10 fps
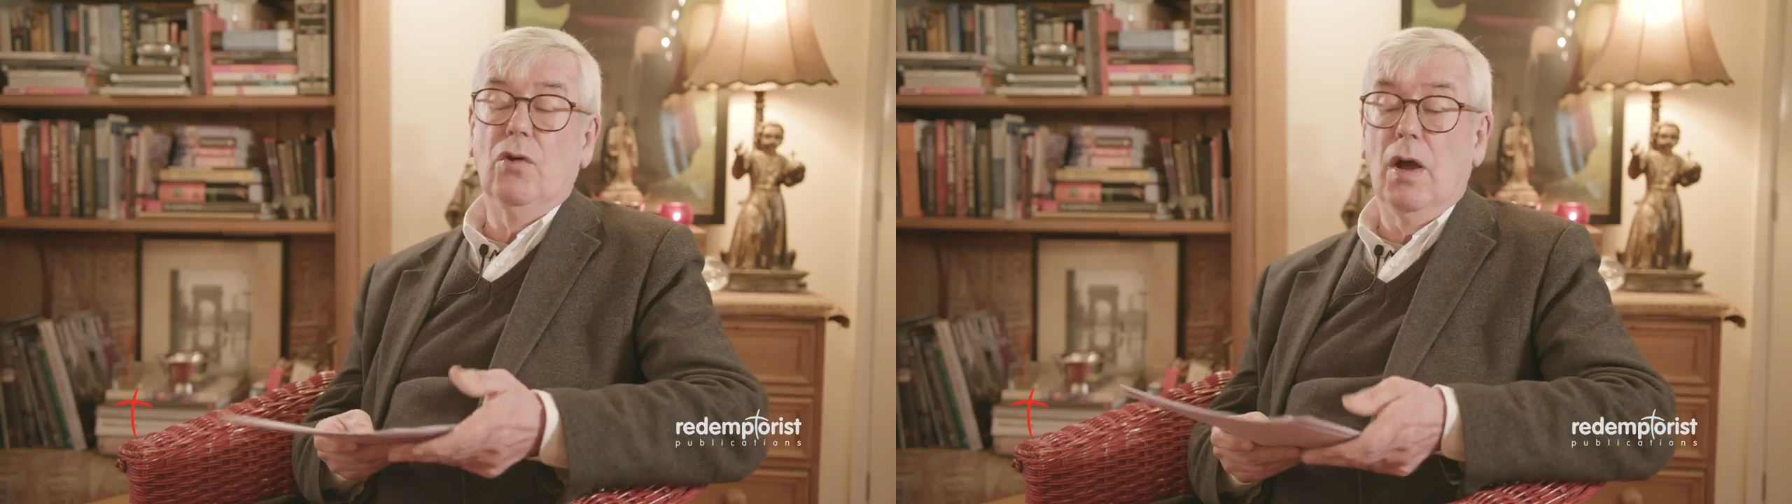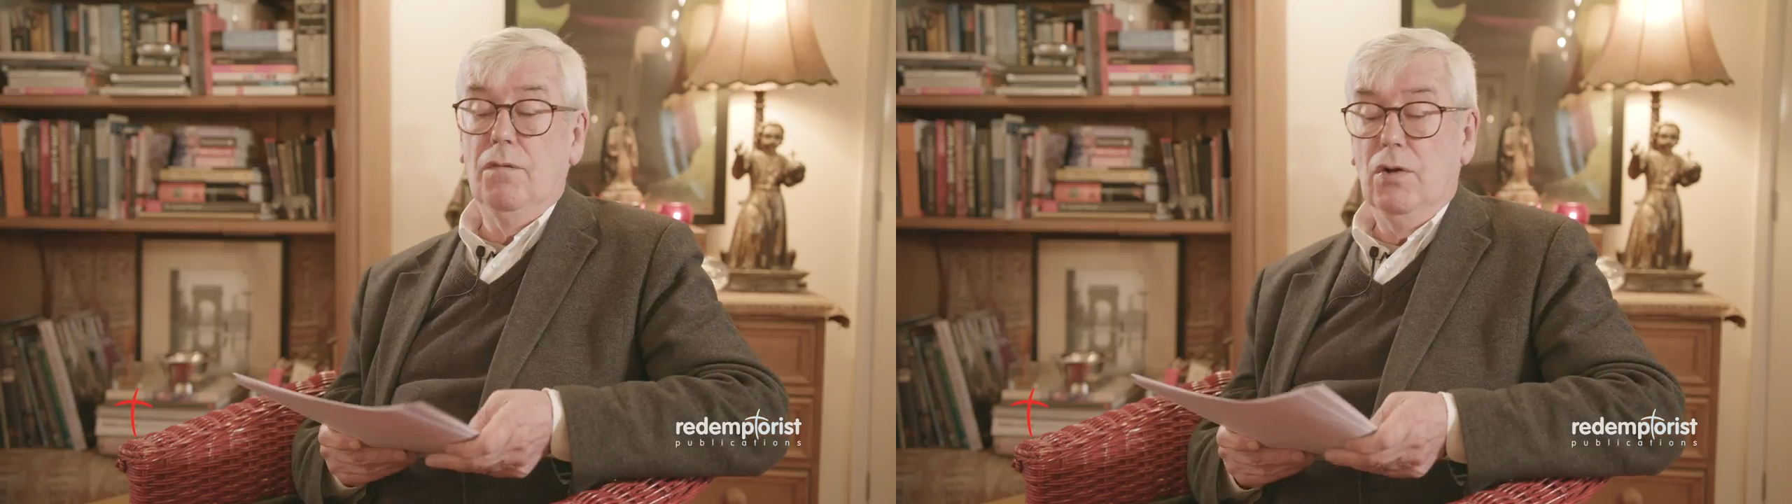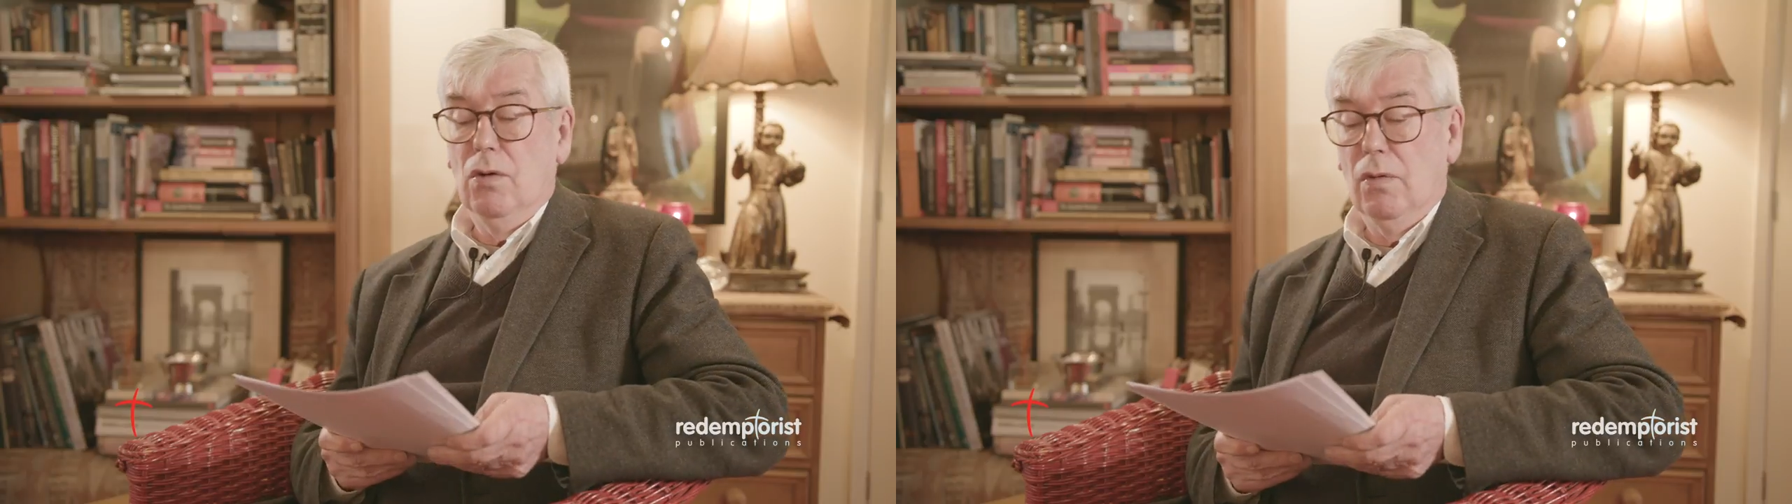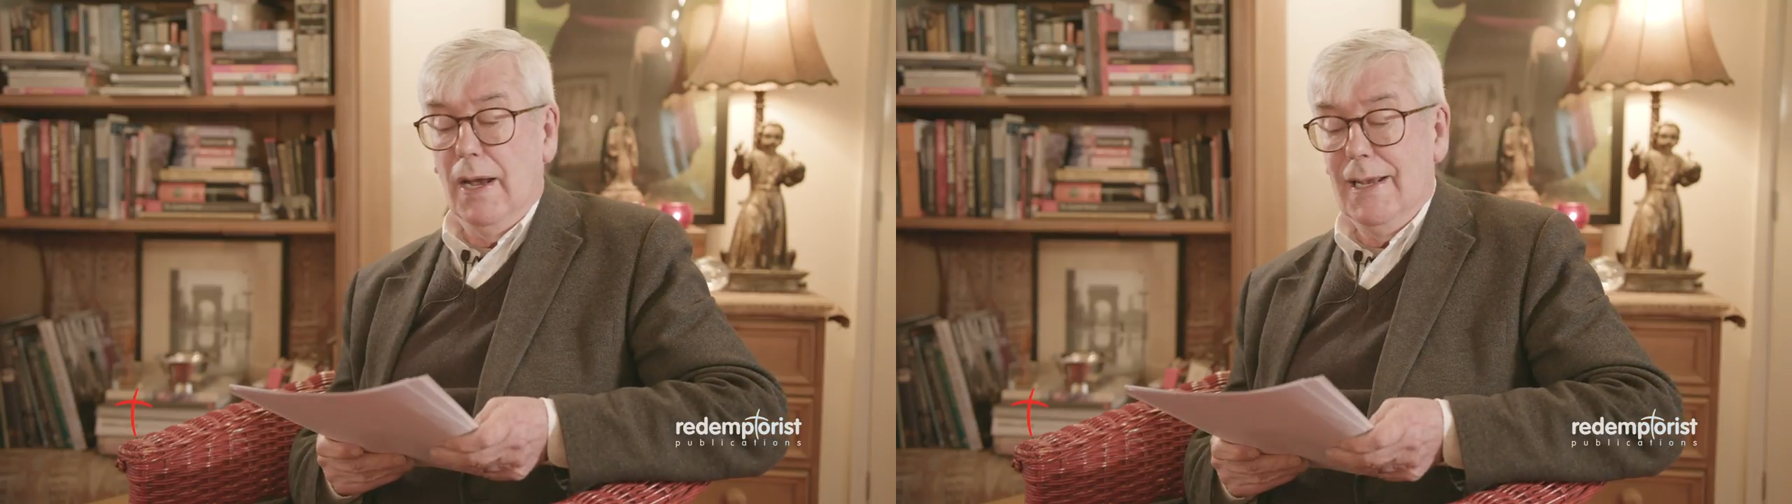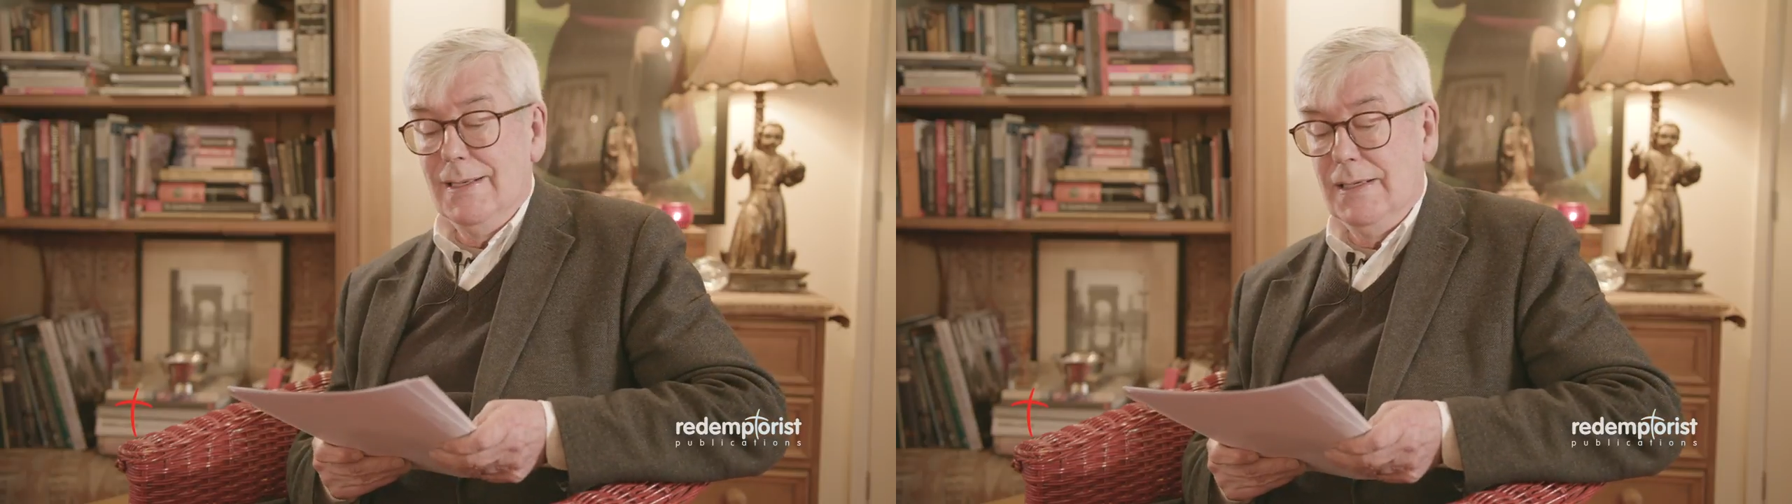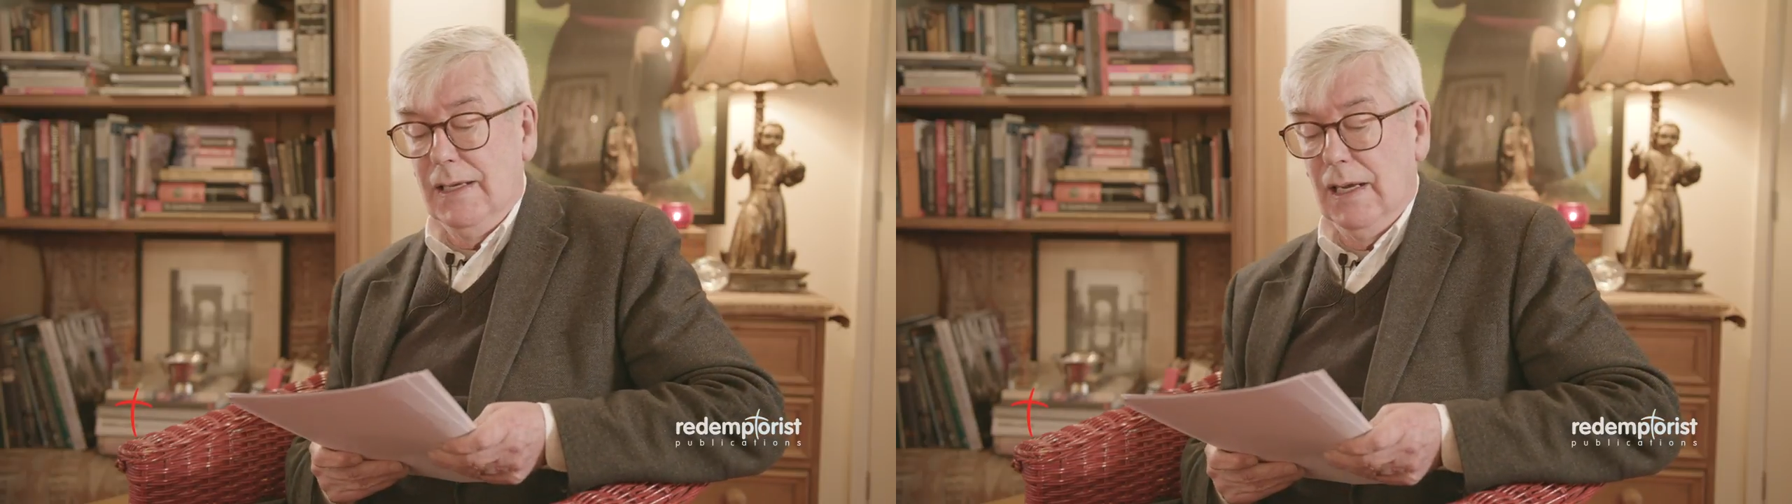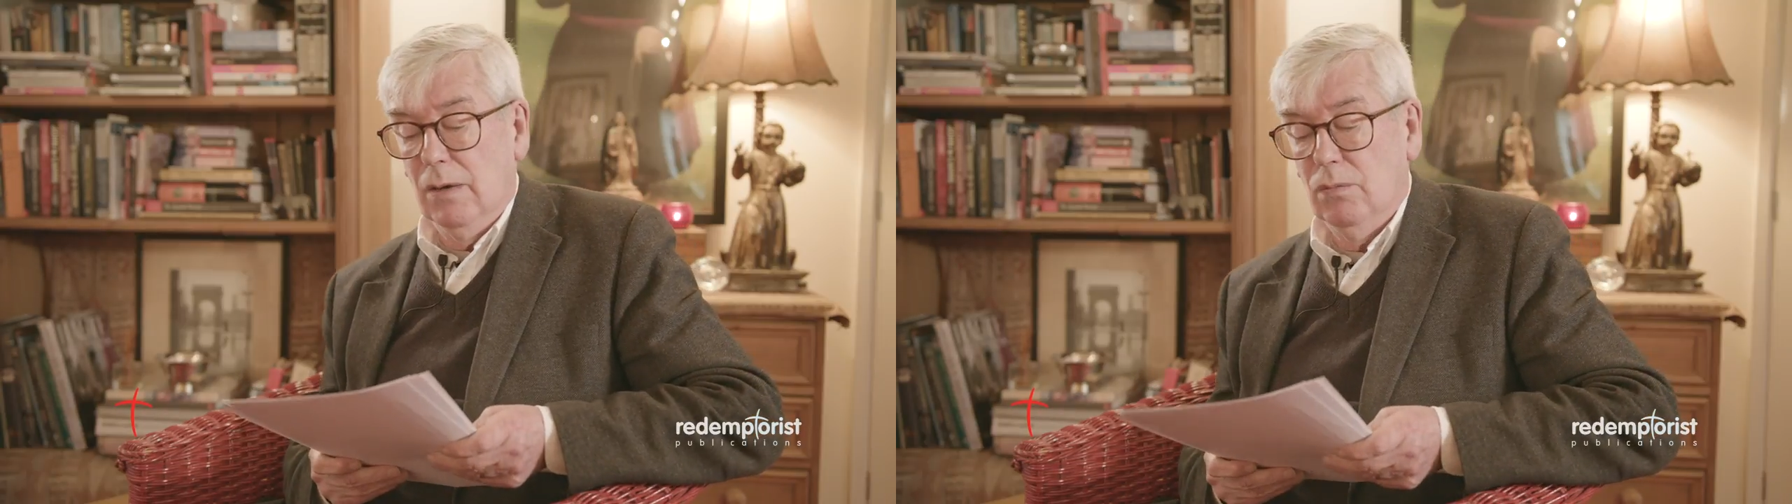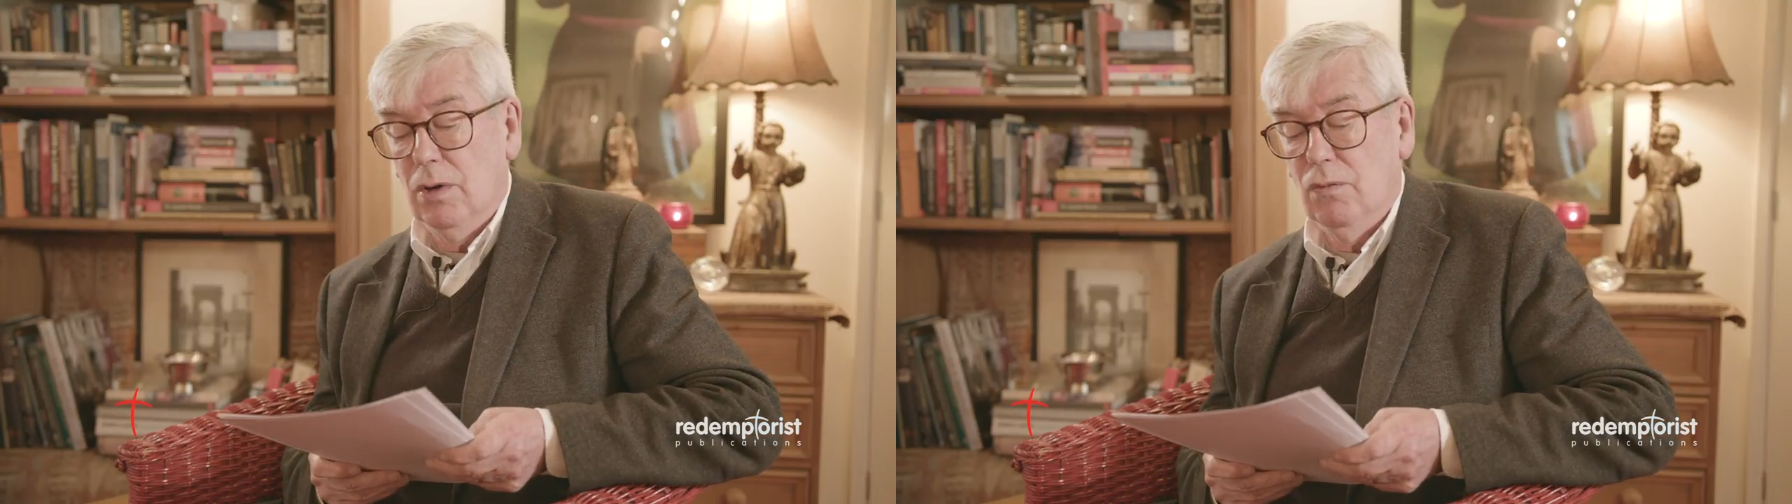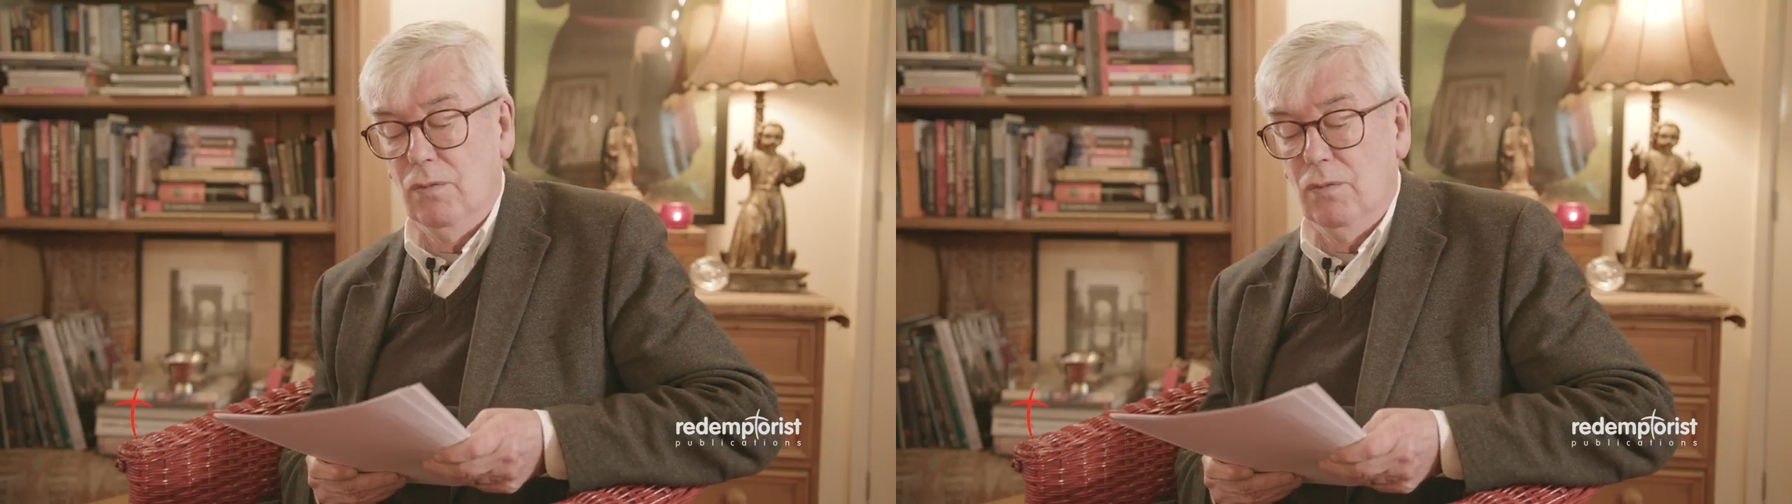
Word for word: you have no idea what